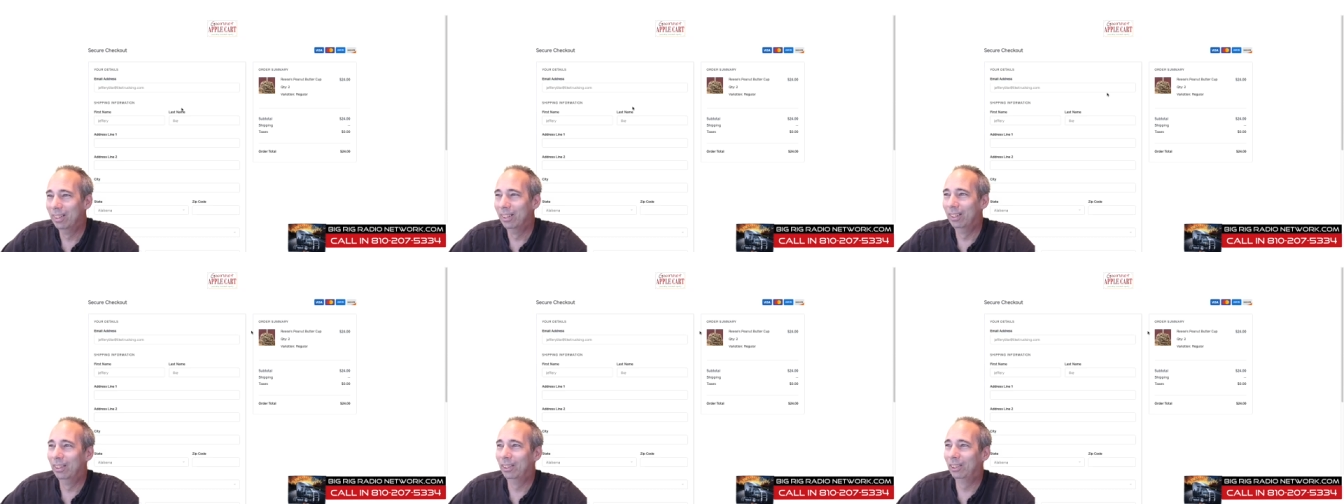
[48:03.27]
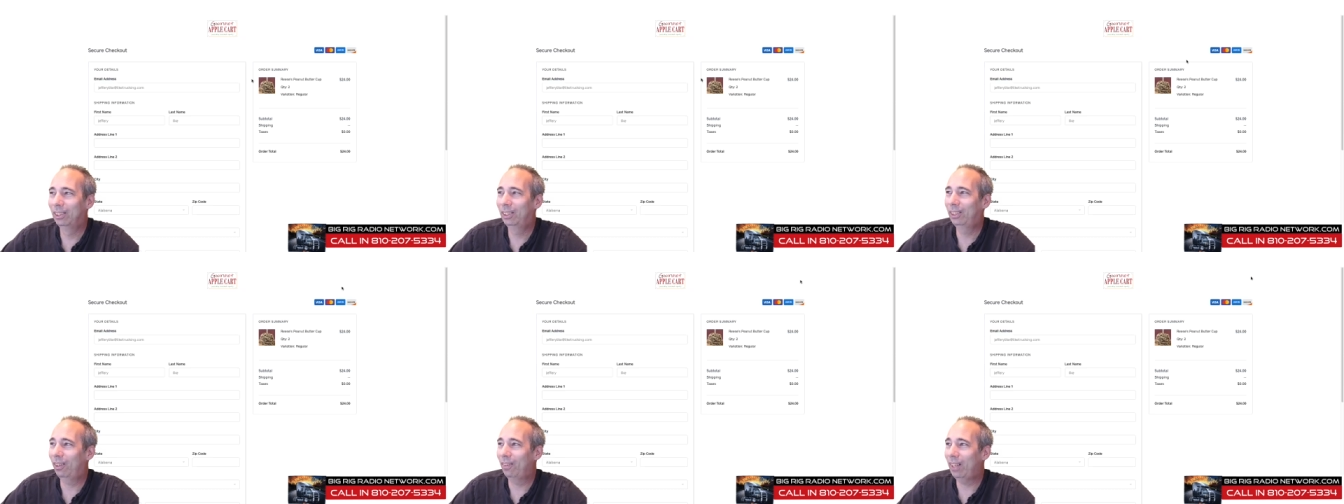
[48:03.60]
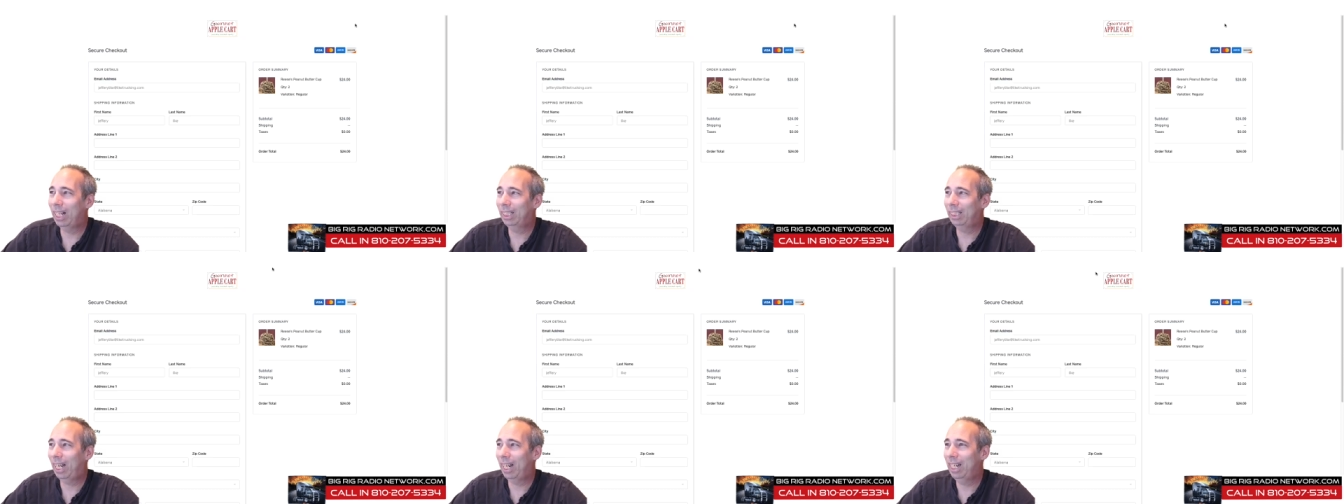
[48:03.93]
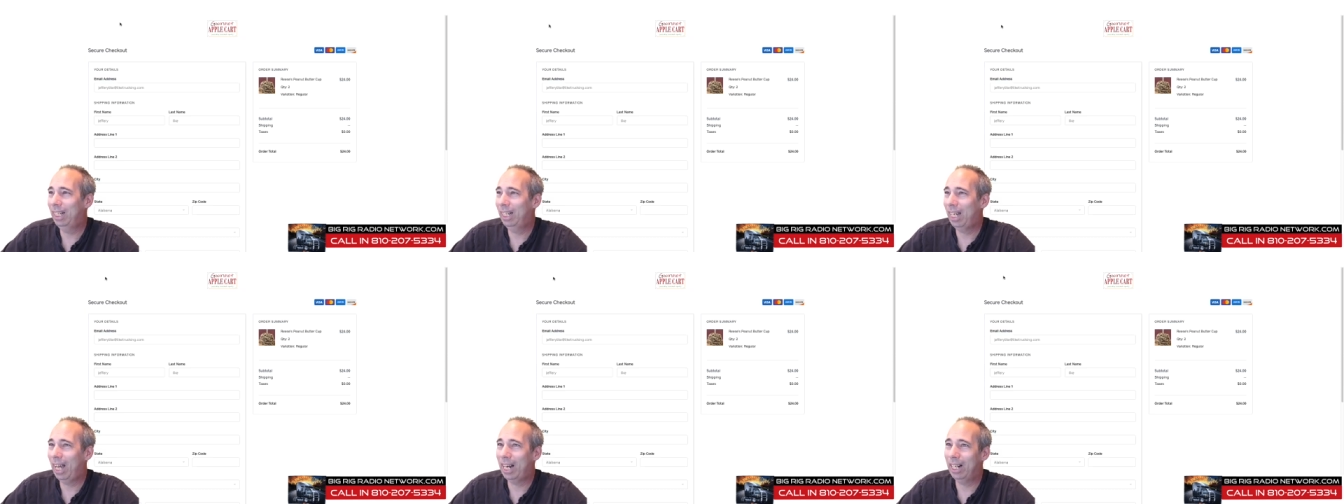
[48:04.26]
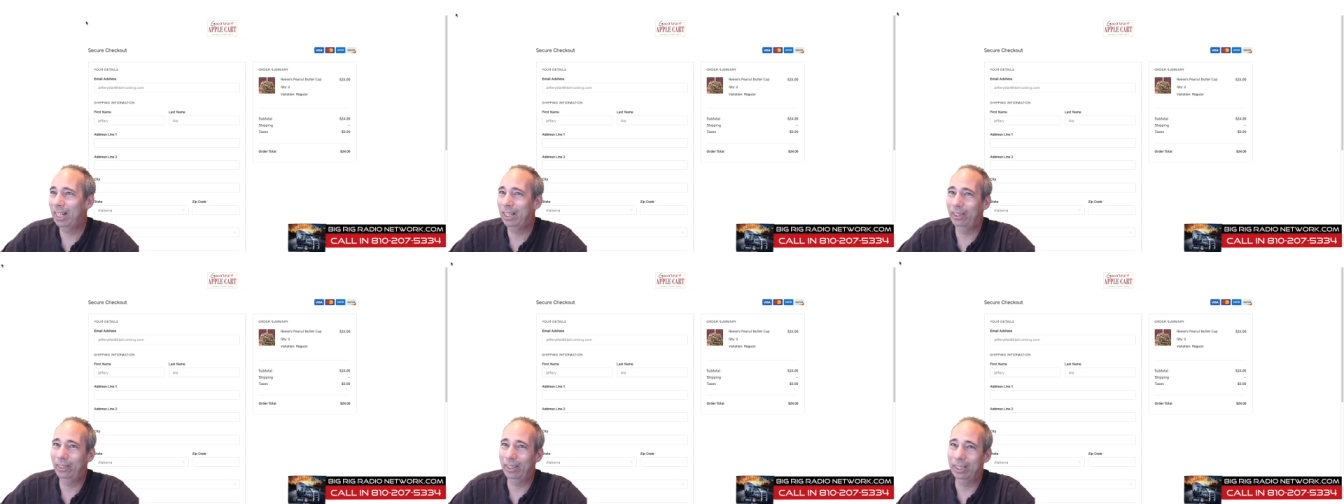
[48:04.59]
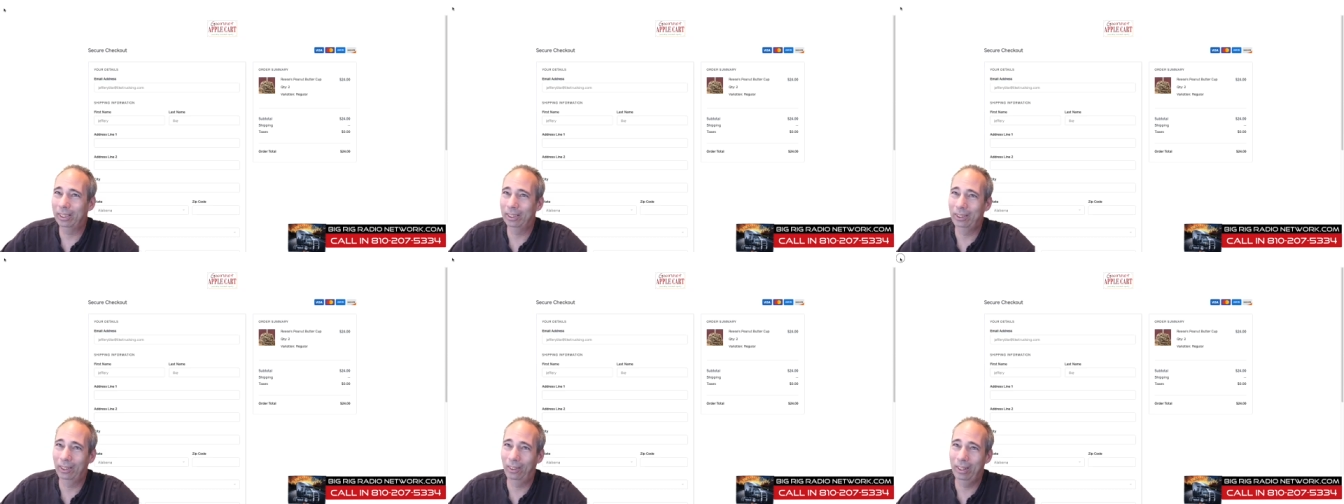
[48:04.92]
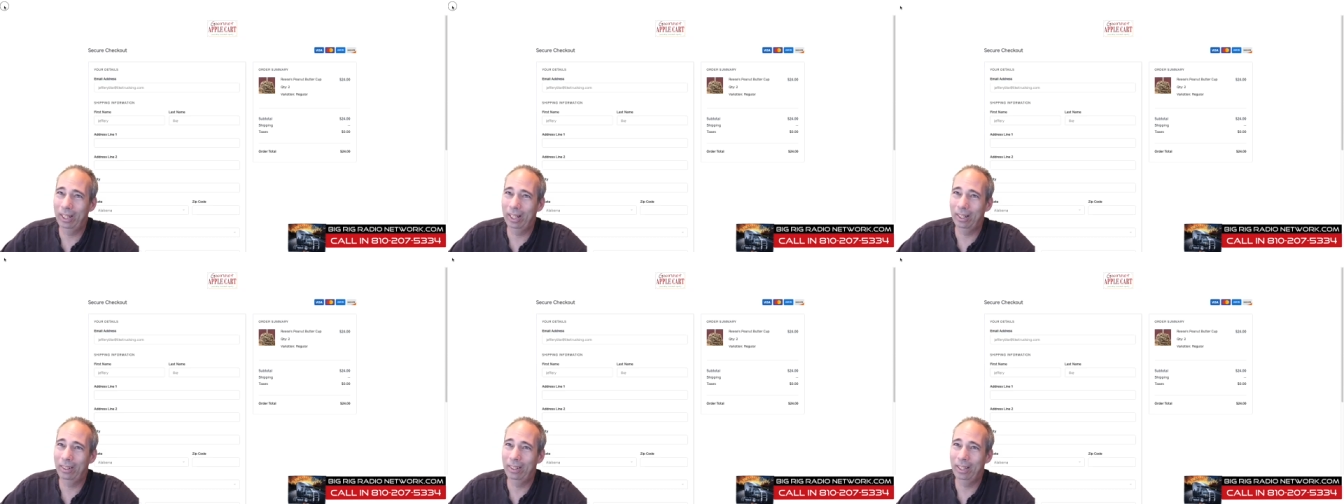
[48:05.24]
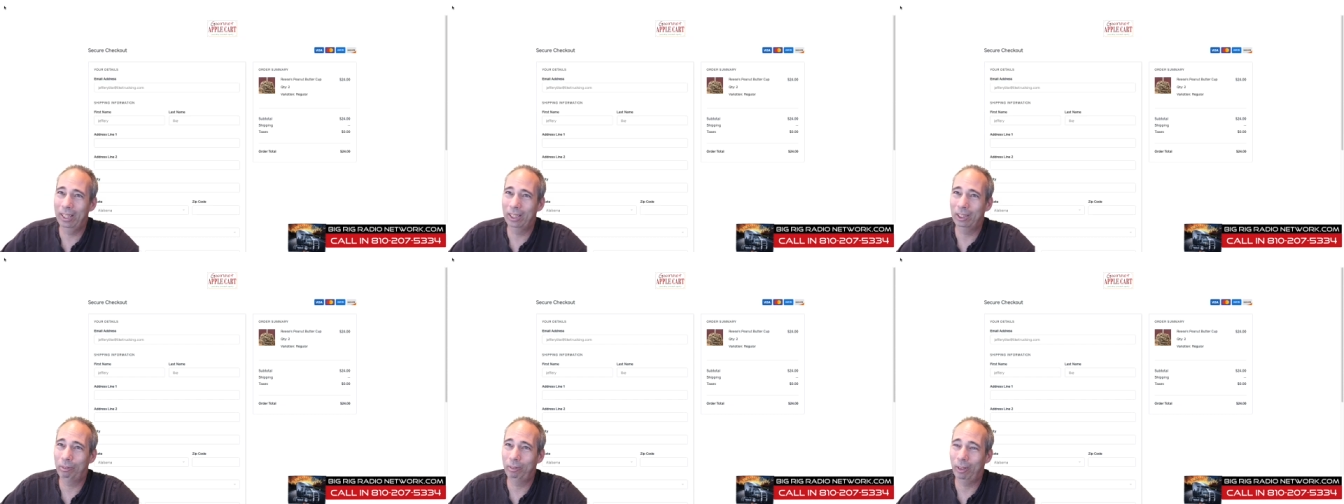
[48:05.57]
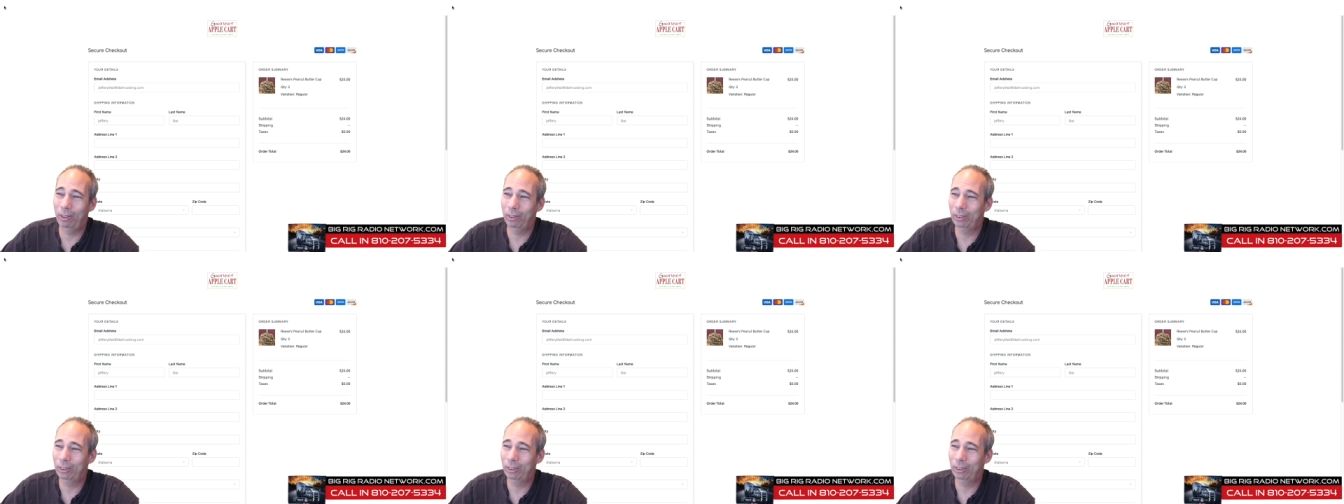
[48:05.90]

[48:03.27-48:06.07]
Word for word: so that's how you got to do it. So here it is, folks